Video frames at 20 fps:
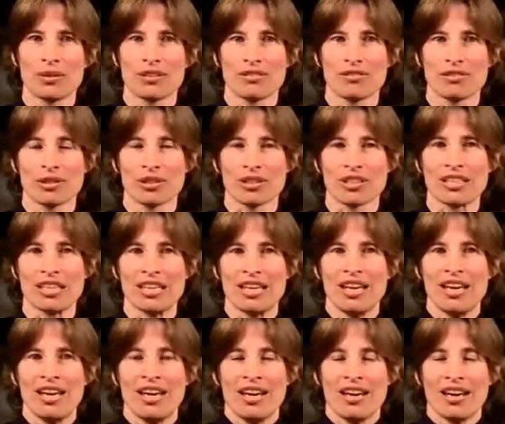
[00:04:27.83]
would have looked,
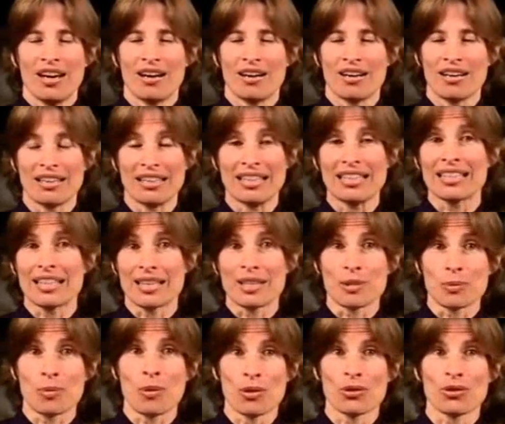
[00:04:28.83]
uh, at least in
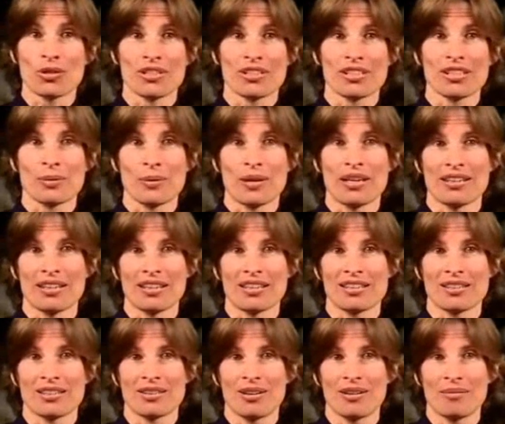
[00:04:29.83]
his portraits, the way
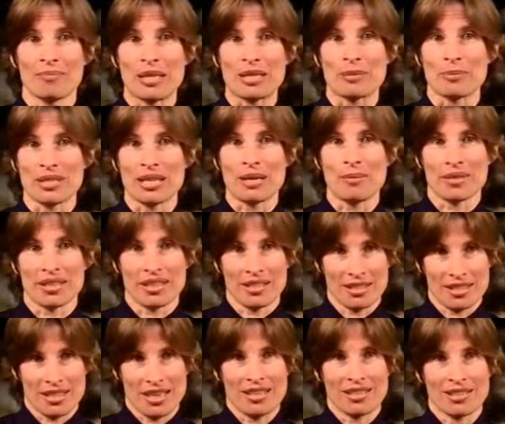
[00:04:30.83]
that Mesopotamian
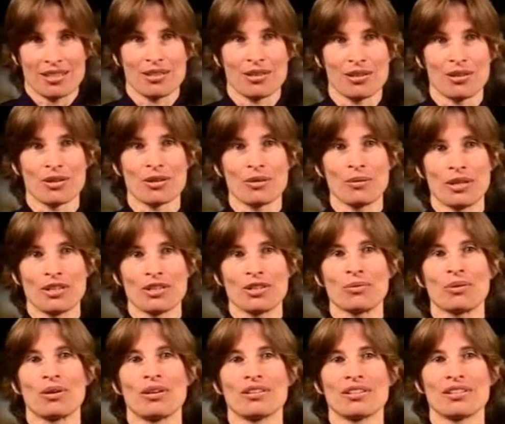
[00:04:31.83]
kings tended to look,
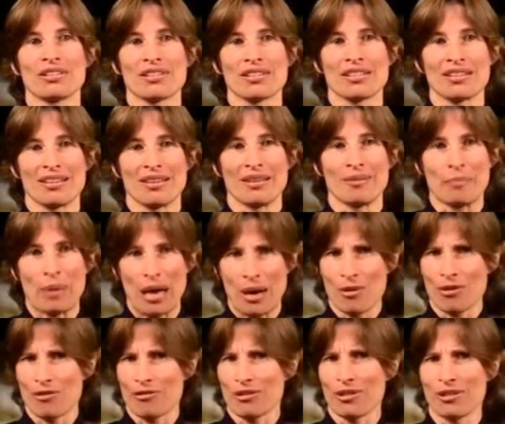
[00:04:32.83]
which was uh,
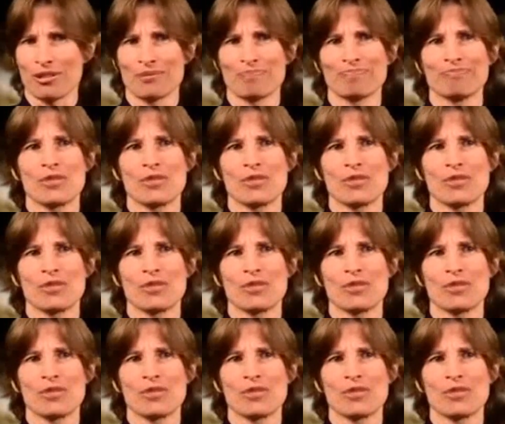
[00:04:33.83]
powerful,